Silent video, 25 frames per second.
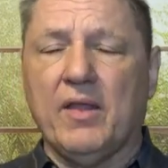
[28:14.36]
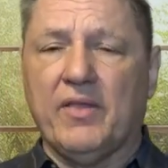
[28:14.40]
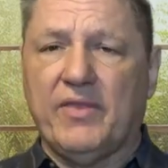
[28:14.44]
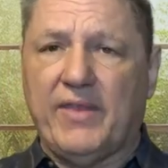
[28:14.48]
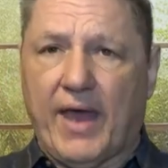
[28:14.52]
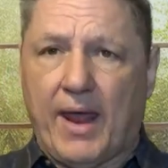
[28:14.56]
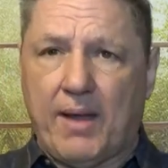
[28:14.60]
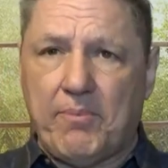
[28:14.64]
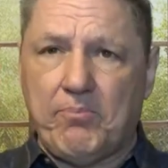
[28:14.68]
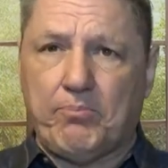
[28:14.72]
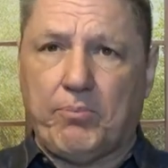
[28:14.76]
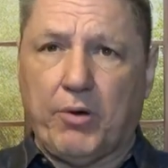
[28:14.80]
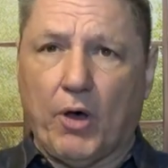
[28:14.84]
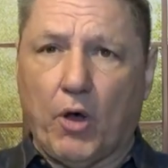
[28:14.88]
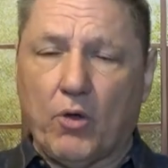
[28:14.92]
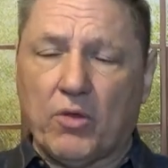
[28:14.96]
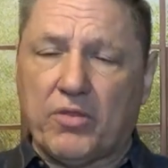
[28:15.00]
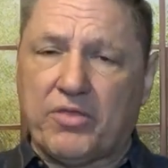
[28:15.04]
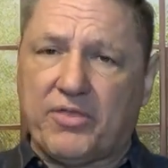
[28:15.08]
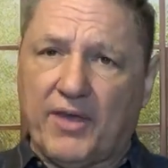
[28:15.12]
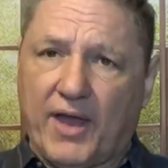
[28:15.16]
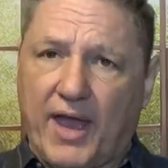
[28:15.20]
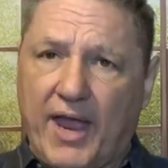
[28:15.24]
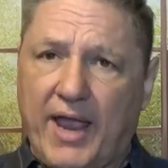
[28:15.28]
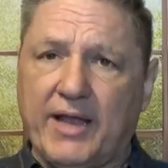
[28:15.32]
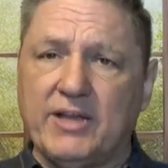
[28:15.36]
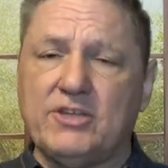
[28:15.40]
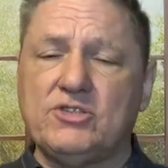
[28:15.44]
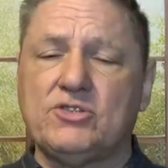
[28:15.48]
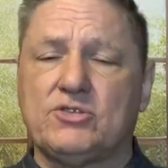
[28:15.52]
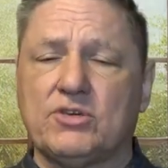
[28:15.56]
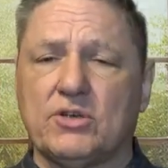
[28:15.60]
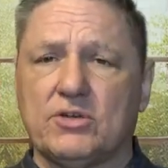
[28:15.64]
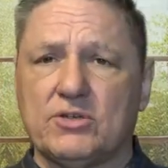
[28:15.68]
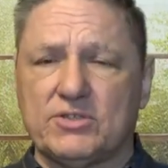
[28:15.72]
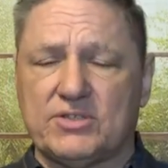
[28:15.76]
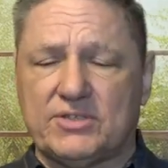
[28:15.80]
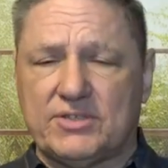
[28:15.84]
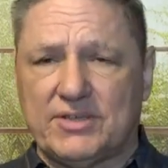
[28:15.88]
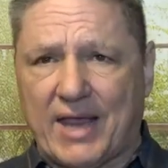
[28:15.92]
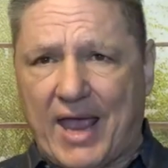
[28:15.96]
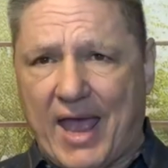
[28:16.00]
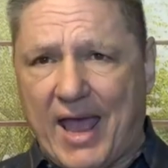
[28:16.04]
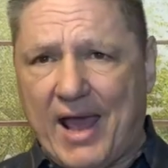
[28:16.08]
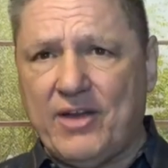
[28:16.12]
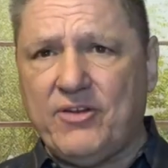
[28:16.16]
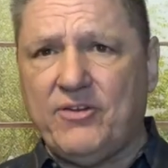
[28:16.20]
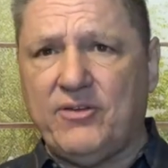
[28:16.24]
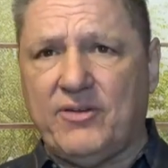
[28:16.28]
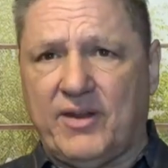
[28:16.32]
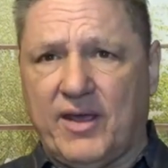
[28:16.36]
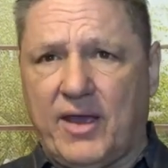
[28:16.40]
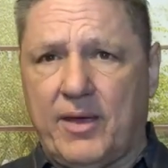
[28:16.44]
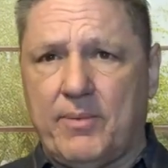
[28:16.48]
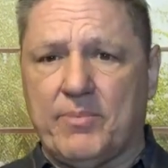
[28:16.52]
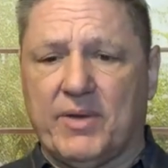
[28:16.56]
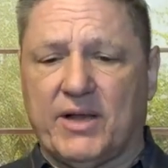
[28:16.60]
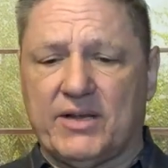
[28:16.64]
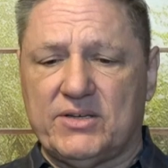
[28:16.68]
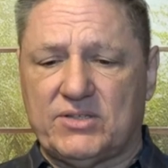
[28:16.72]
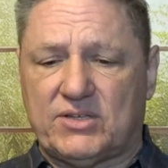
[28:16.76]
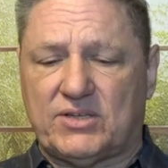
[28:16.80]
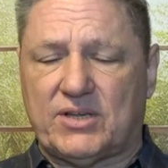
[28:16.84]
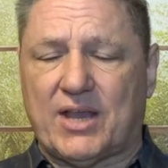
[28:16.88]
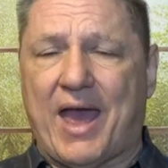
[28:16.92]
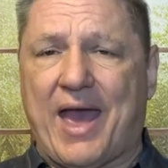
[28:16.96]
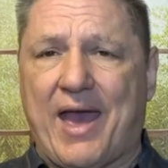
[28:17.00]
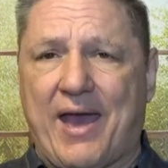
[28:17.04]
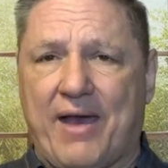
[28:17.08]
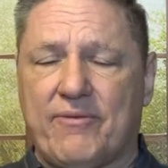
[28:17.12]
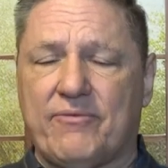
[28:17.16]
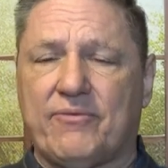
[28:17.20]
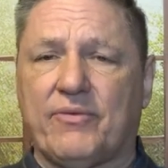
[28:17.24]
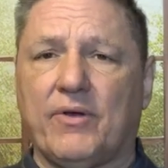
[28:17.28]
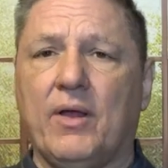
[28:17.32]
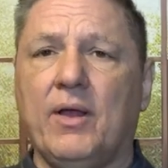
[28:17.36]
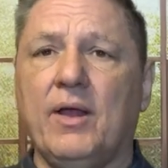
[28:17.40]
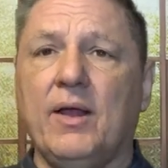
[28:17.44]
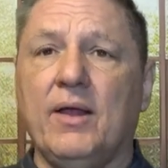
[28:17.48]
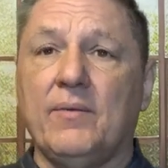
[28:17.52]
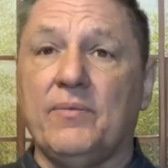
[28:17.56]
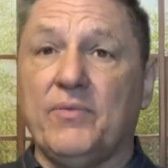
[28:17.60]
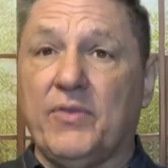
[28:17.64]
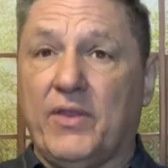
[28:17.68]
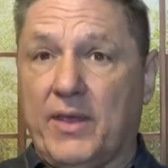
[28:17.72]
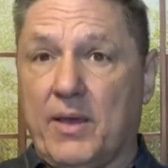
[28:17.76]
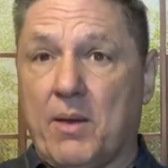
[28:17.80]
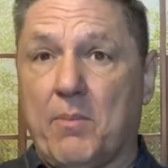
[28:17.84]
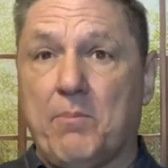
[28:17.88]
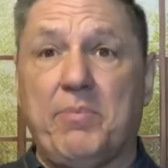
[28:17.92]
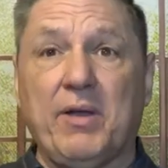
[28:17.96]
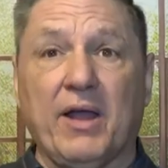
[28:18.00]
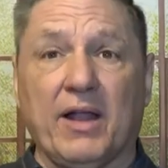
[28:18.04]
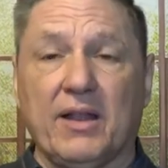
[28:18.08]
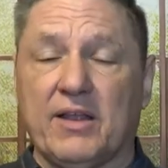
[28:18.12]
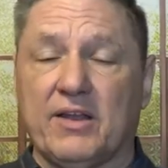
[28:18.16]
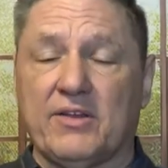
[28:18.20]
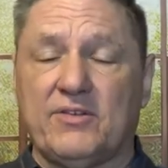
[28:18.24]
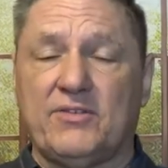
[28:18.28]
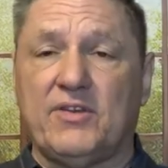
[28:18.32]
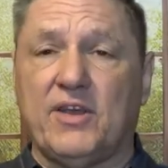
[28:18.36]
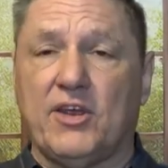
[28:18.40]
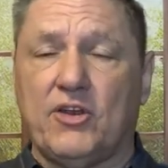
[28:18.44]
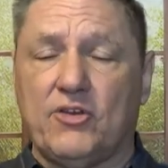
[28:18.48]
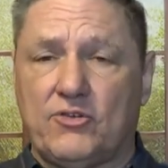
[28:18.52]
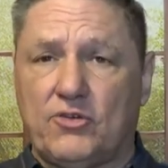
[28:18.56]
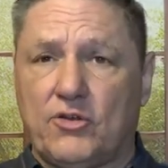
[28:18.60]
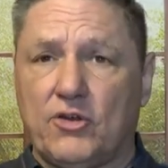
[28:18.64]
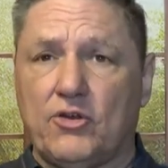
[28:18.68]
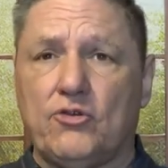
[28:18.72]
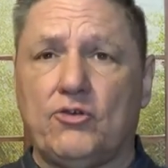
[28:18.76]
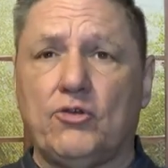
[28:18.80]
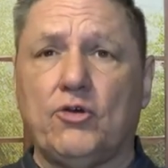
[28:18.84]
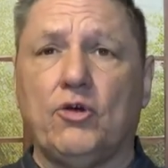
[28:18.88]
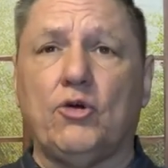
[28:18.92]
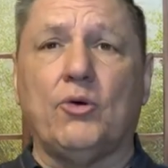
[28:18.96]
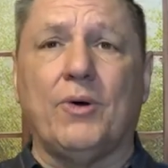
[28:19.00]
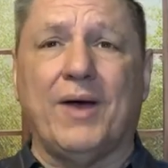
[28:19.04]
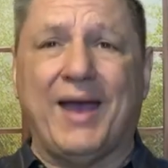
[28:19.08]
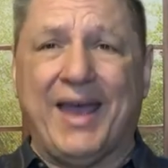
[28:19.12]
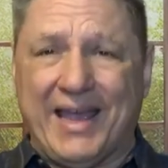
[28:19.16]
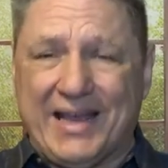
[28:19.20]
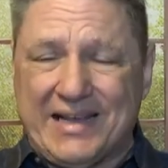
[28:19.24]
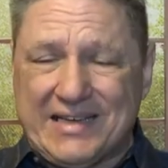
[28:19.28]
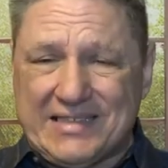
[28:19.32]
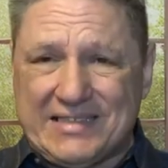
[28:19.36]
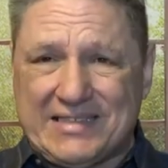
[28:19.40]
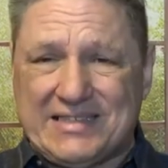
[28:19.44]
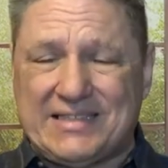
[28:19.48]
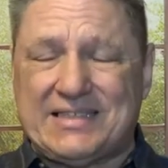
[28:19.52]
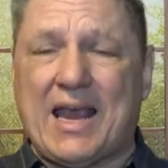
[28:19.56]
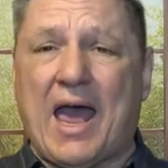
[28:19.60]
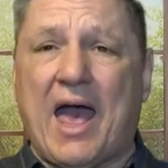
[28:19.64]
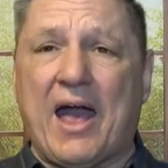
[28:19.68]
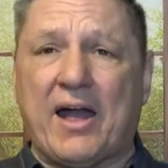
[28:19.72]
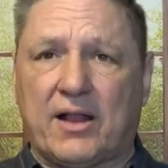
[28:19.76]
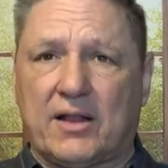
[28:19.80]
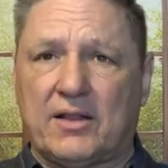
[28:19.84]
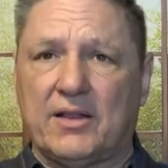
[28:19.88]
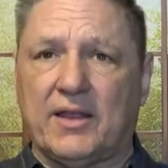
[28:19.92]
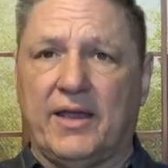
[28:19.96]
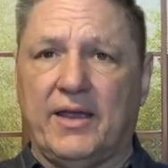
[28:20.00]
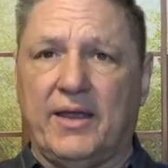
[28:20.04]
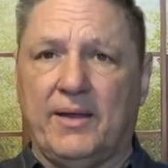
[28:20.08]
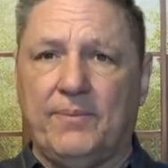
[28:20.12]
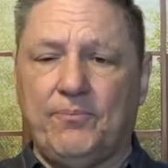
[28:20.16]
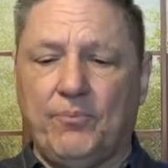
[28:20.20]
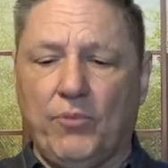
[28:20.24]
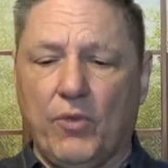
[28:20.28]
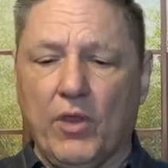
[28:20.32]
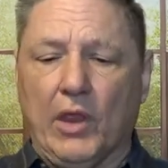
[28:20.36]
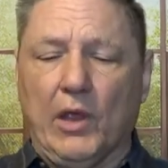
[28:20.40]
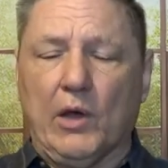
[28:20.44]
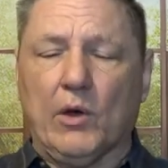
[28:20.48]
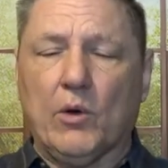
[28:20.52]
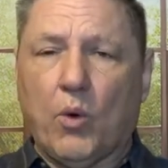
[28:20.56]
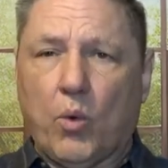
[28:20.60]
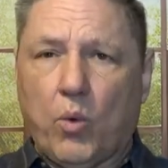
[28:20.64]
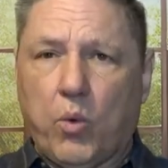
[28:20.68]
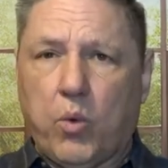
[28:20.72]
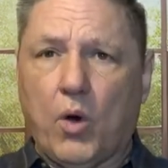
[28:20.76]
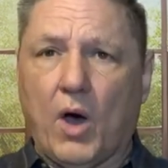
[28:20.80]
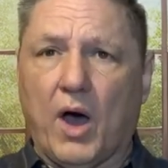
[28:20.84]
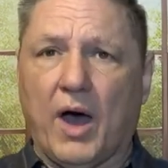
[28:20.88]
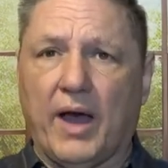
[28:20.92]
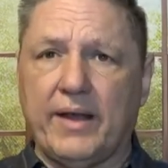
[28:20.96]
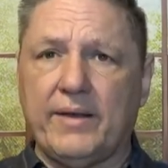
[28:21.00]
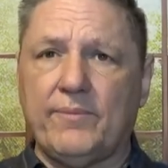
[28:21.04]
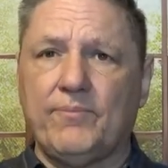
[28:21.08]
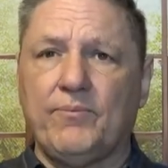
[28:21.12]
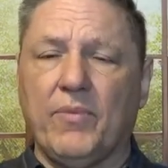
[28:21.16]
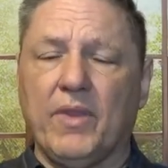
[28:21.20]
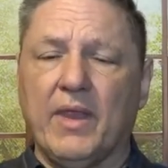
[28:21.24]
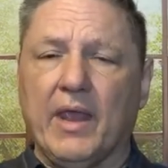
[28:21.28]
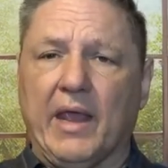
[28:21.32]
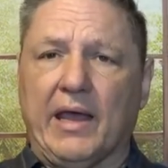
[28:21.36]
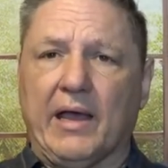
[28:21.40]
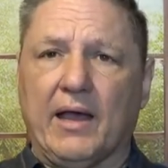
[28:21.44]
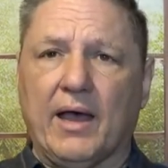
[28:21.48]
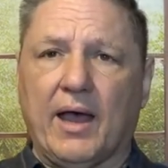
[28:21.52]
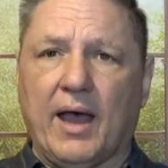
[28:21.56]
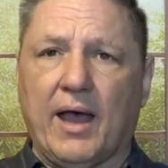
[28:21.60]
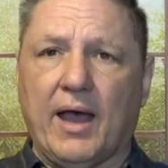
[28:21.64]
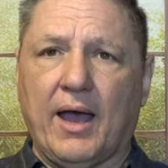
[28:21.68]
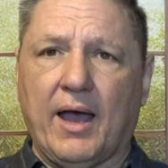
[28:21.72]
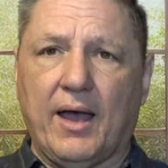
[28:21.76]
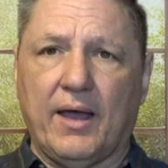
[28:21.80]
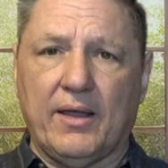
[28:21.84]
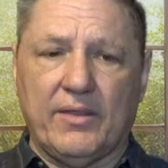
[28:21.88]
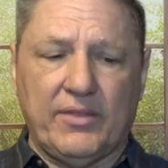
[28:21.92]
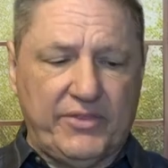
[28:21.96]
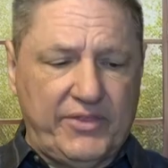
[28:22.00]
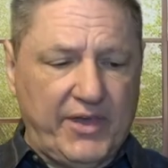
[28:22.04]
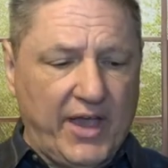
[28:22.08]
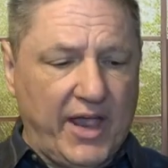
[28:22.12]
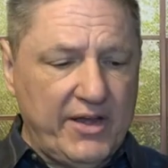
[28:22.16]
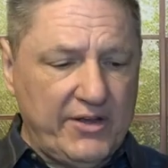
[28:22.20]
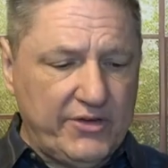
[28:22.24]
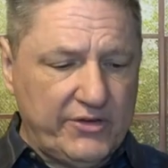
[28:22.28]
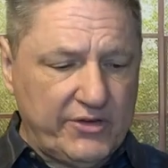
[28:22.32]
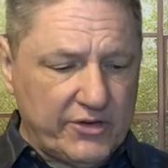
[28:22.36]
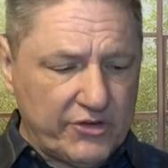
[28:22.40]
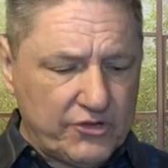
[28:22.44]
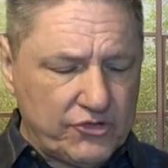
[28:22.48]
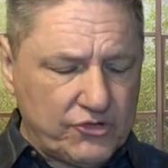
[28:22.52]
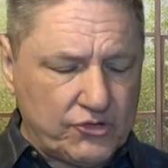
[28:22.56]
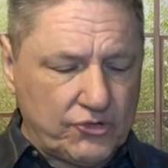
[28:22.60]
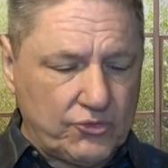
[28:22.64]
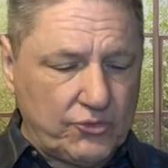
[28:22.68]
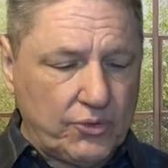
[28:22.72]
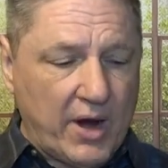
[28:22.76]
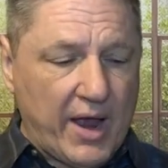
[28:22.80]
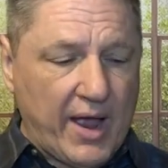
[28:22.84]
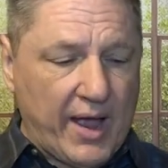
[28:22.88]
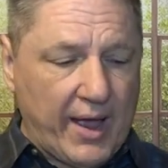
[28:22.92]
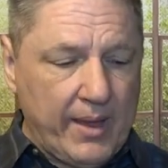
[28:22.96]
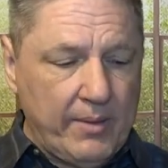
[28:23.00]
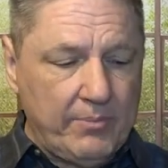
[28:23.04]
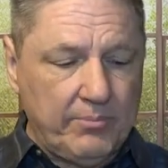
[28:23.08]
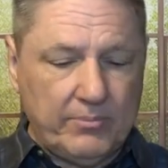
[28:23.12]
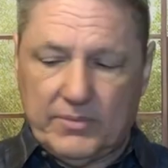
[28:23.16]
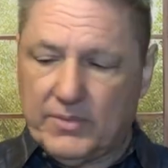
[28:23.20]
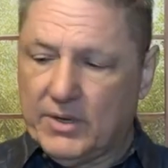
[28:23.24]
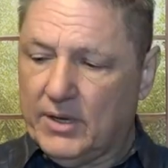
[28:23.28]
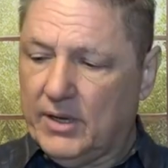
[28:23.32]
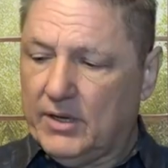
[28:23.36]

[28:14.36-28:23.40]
that both angels and demons have the ability to do exactly what Uh, they describe.